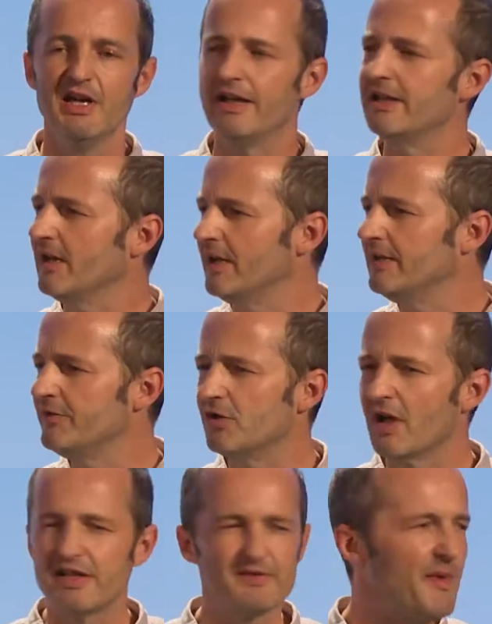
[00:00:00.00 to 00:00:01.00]
Any, any of you
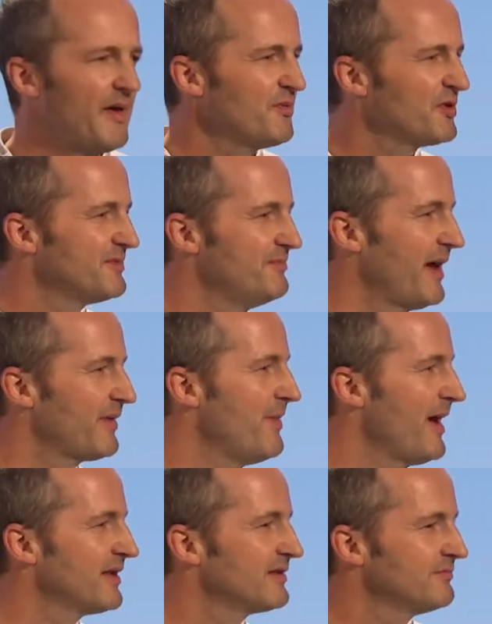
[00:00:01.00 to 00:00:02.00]
guys math,
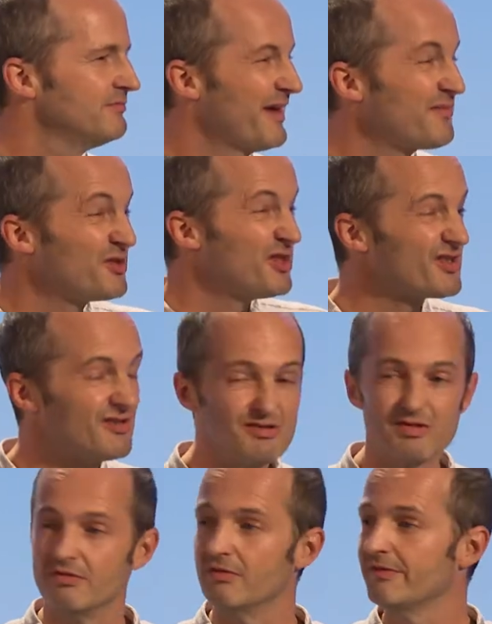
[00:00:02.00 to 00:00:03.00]
mathematic,
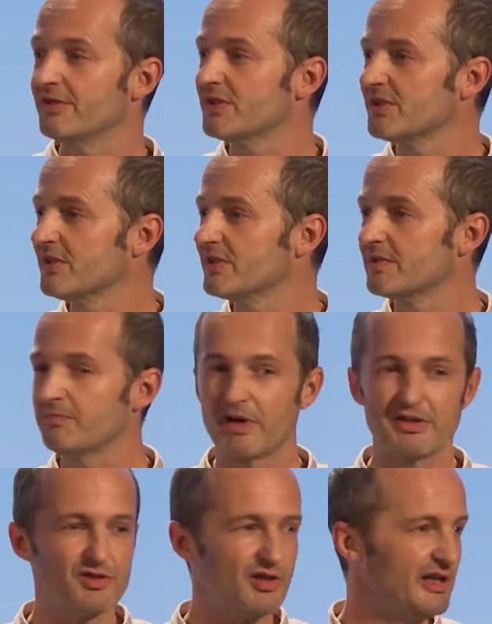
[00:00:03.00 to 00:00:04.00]
mathematicians or physicists
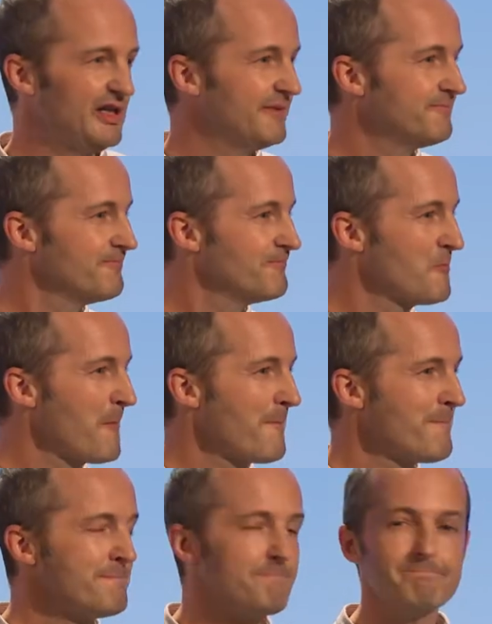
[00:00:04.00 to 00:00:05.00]
by training?
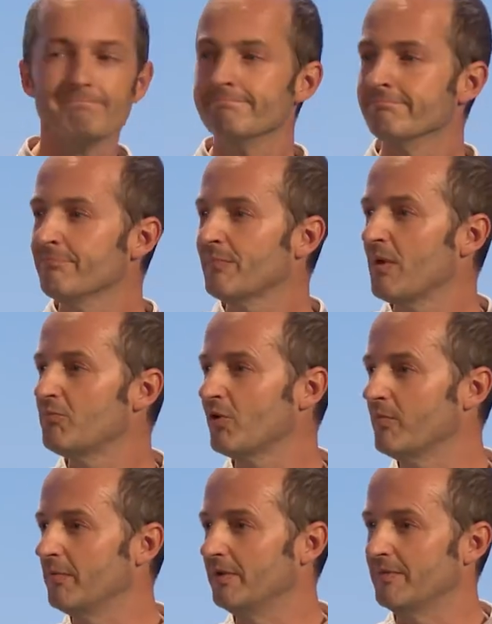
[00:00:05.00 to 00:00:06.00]

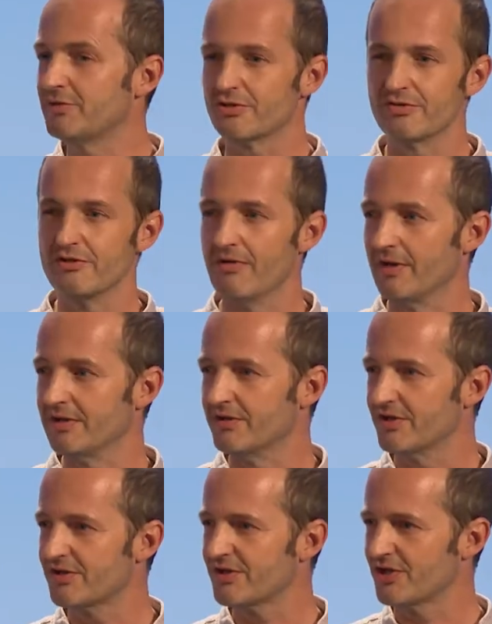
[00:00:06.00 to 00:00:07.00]
Probably, I'm sure you are, you're
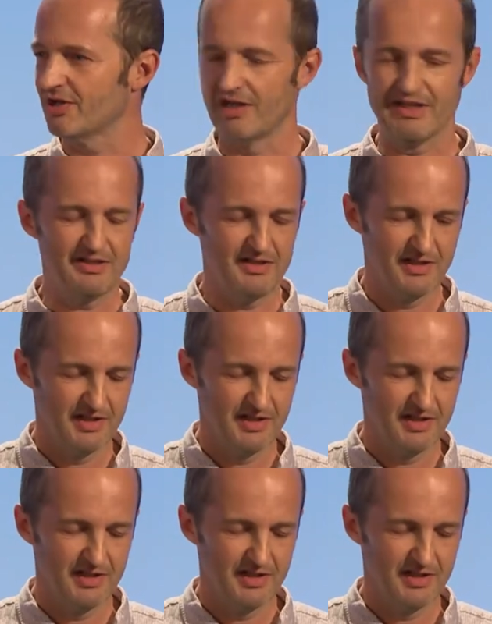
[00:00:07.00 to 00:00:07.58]
just shy.